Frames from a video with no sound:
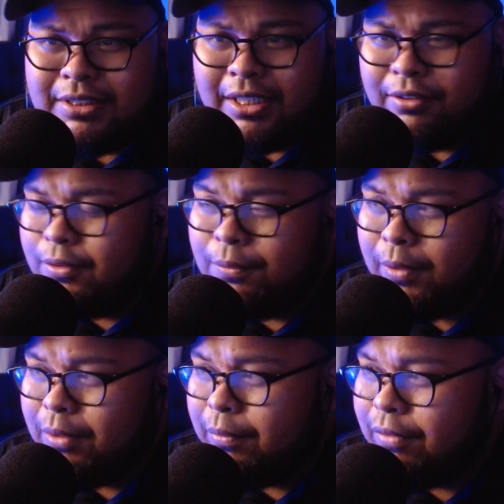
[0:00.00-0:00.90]
I don't know
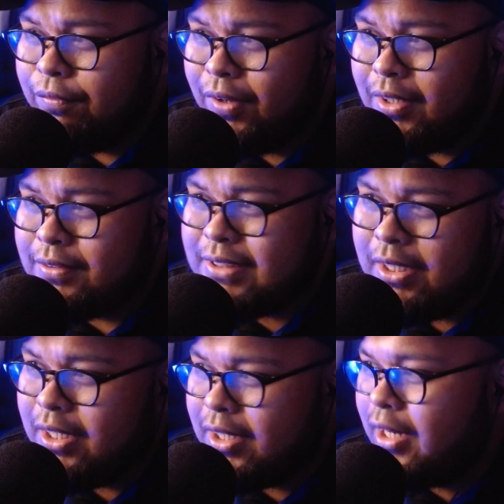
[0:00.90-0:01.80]
whether we've
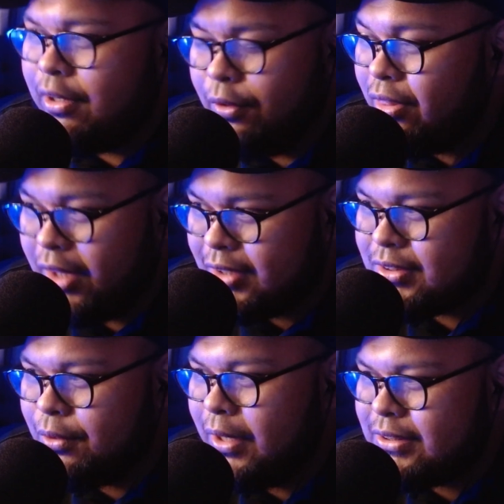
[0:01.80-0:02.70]
seen it yet. I don't think
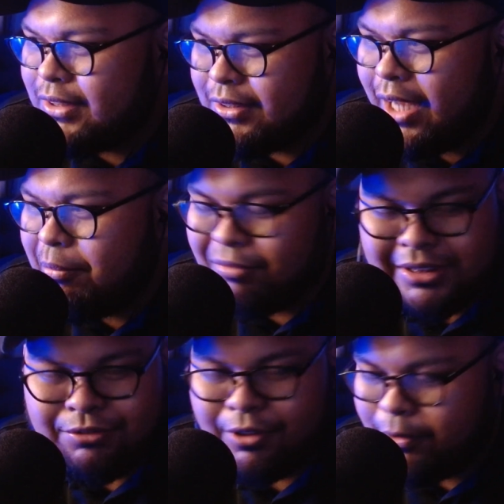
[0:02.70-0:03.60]
so as the time of
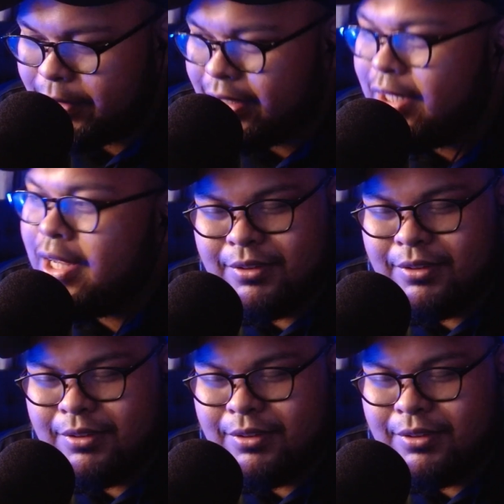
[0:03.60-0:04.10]
this recording.